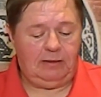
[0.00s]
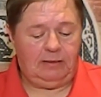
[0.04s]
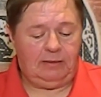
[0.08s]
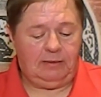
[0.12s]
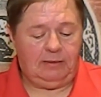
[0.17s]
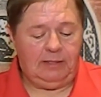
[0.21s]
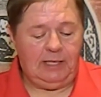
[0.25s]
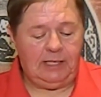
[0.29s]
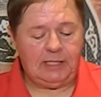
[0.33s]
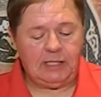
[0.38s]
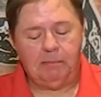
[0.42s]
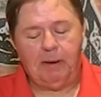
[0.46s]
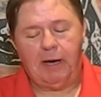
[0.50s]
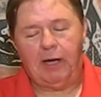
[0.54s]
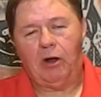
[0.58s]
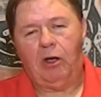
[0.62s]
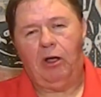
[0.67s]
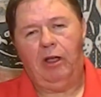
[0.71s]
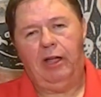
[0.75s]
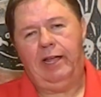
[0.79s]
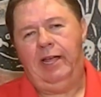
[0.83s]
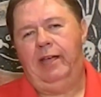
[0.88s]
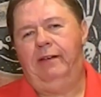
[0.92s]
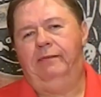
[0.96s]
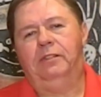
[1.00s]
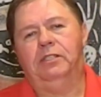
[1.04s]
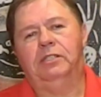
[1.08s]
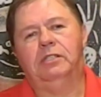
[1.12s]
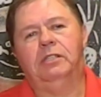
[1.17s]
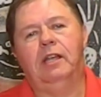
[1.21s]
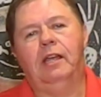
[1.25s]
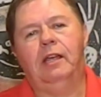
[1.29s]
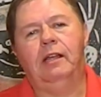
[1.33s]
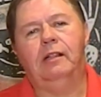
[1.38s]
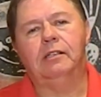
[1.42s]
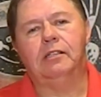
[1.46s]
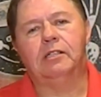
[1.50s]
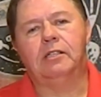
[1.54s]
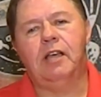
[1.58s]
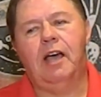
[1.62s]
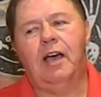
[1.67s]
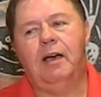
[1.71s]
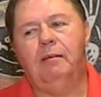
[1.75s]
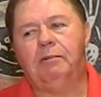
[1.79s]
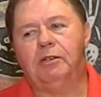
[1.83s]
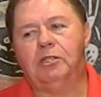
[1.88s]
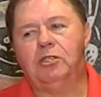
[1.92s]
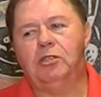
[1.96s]
That's about all I have to say on this
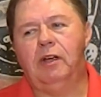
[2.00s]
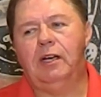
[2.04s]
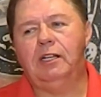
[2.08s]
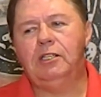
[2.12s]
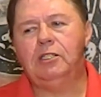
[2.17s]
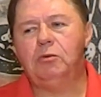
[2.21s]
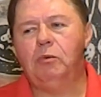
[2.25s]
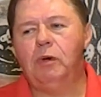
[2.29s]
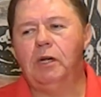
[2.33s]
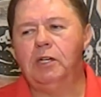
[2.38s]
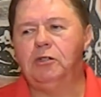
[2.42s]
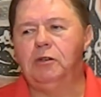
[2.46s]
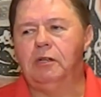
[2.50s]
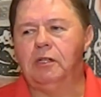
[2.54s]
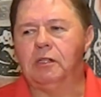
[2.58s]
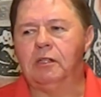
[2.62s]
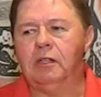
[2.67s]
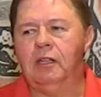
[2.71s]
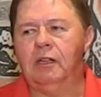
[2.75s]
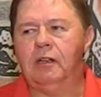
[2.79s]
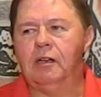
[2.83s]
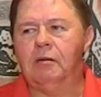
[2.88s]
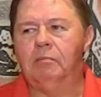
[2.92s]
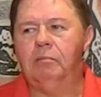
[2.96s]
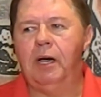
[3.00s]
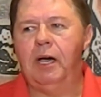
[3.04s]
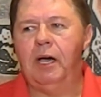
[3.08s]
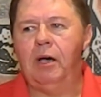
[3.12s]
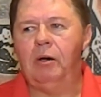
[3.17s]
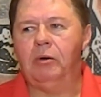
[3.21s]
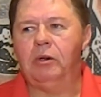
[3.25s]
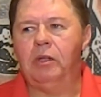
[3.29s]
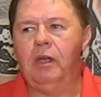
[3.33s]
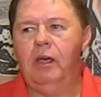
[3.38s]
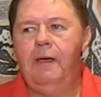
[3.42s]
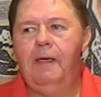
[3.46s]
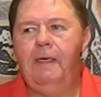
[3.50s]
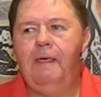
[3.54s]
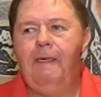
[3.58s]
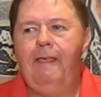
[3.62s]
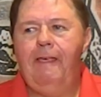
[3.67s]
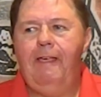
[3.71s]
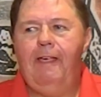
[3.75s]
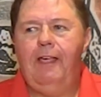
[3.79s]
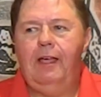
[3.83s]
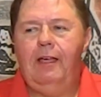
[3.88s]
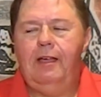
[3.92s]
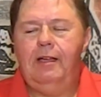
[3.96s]
topic. So I just want you to think about,
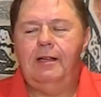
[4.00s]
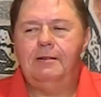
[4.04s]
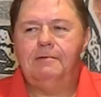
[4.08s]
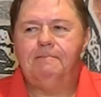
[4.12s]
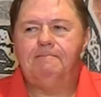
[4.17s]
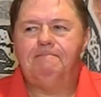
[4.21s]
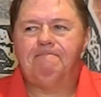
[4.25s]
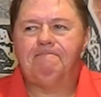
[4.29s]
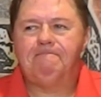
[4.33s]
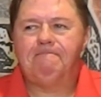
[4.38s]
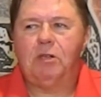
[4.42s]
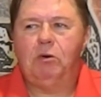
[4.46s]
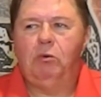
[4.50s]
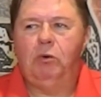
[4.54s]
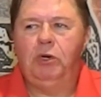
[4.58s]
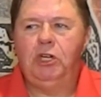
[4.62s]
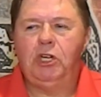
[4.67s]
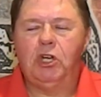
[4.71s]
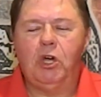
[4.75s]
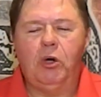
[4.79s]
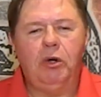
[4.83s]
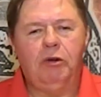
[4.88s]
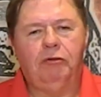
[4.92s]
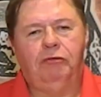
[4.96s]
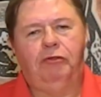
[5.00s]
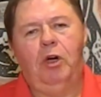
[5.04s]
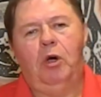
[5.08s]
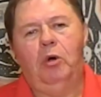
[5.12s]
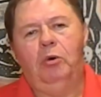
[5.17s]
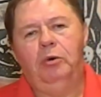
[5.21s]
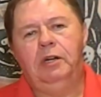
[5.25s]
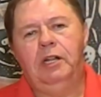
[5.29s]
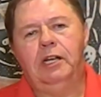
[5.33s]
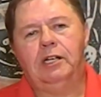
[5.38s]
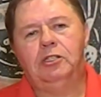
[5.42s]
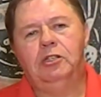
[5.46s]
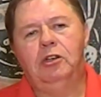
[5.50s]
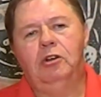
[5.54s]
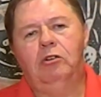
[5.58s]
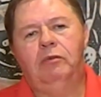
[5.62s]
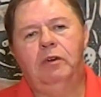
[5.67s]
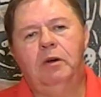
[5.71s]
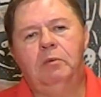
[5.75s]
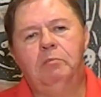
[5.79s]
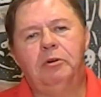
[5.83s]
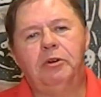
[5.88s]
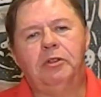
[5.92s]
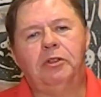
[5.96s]
when you go to vote next
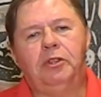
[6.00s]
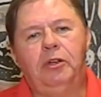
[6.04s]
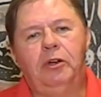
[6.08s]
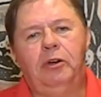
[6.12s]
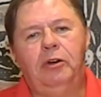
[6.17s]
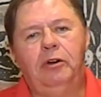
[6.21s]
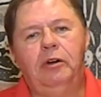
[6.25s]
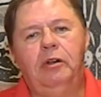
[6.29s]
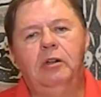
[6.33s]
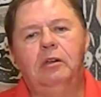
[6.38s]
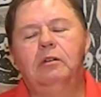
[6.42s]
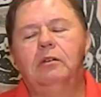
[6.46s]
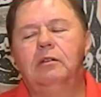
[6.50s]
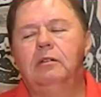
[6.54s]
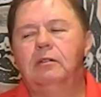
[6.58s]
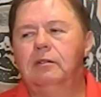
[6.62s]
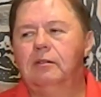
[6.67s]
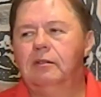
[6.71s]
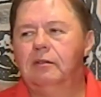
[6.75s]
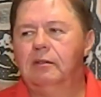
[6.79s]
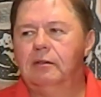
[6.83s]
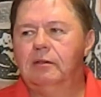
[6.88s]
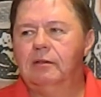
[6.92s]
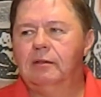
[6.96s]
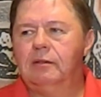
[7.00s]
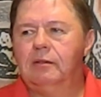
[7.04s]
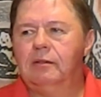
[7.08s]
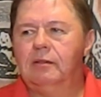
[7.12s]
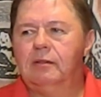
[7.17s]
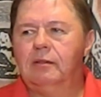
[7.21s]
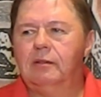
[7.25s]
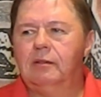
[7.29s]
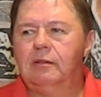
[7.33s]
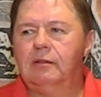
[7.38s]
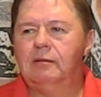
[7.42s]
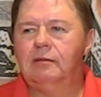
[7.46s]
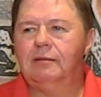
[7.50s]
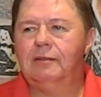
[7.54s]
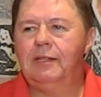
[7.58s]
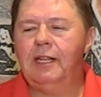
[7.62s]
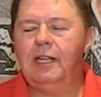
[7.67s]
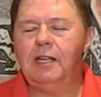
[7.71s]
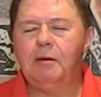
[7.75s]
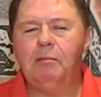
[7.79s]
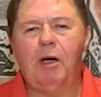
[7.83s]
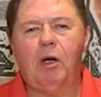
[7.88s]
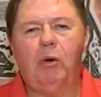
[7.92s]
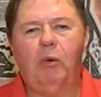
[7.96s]
November 3rd,
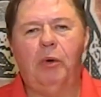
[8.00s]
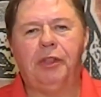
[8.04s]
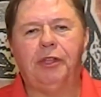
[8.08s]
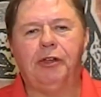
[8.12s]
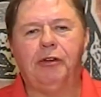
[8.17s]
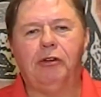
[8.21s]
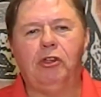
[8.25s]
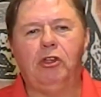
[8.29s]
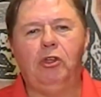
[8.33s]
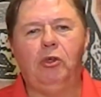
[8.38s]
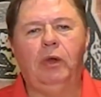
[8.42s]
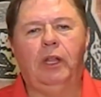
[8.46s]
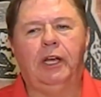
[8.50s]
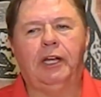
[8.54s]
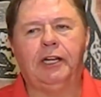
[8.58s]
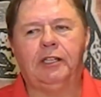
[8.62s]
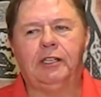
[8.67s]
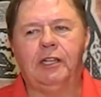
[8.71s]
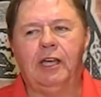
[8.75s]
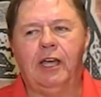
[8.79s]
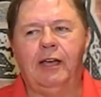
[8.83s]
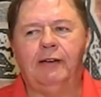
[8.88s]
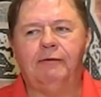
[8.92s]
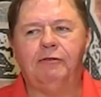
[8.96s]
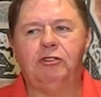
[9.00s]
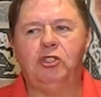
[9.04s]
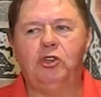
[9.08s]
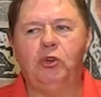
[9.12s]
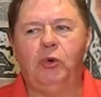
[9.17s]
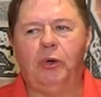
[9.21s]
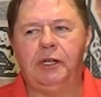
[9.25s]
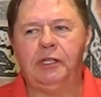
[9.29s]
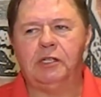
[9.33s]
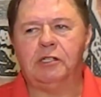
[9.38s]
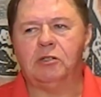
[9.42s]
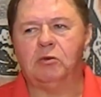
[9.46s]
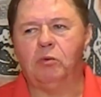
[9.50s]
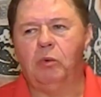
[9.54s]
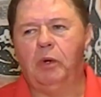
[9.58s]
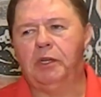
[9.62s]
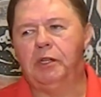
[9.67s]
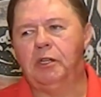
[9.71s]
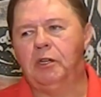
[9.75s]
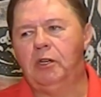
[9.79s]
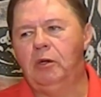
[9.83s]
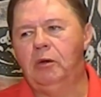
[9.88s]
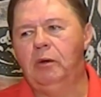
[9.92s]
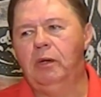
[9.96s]
think about whether you like to have choices,
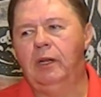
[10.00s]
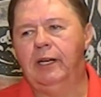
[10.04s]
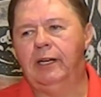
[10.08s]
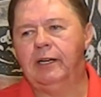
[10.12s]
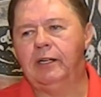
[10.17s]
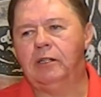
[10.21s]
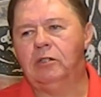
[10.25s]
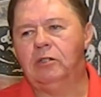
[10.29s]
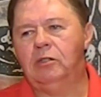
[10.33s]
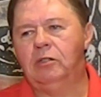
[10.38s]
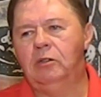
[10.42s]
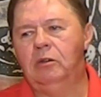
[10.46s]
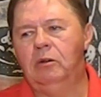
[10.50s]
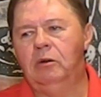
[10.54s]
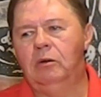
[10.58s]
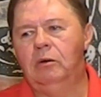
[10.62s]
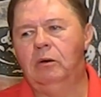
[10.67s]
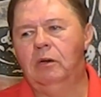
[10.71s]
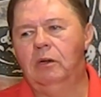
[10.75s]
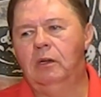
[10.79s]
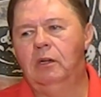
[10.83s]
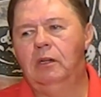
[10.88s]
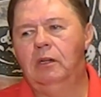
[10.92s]
whether you like to